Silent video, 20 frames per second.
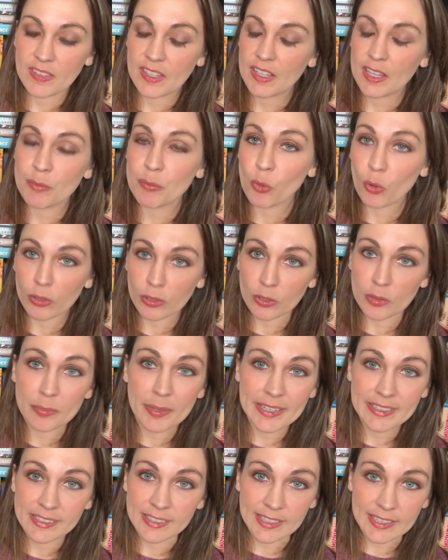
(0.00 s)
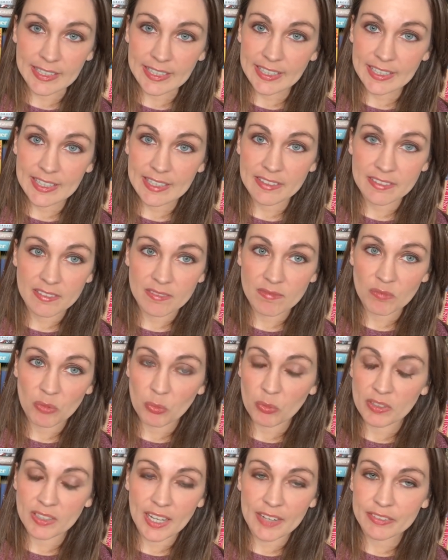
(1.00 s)
immortal, basically. He
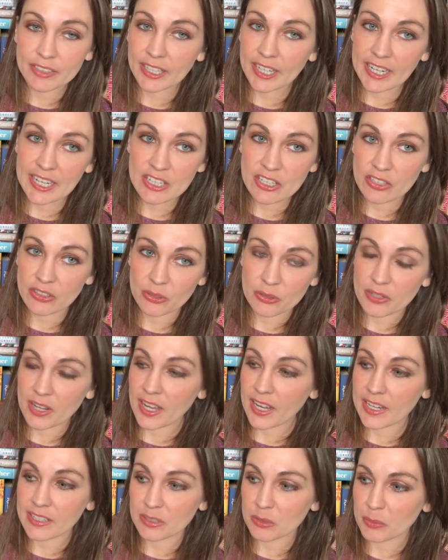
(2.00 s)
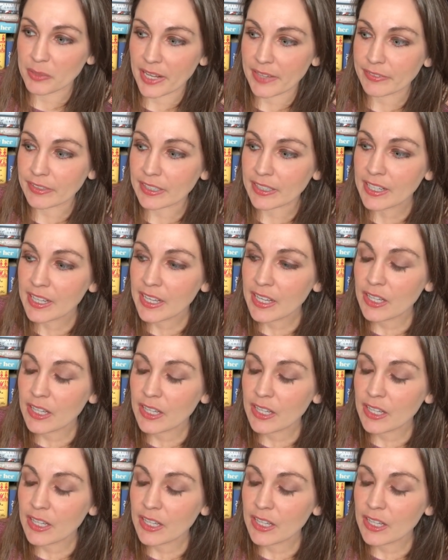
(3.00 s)
never ages or dies or whatever.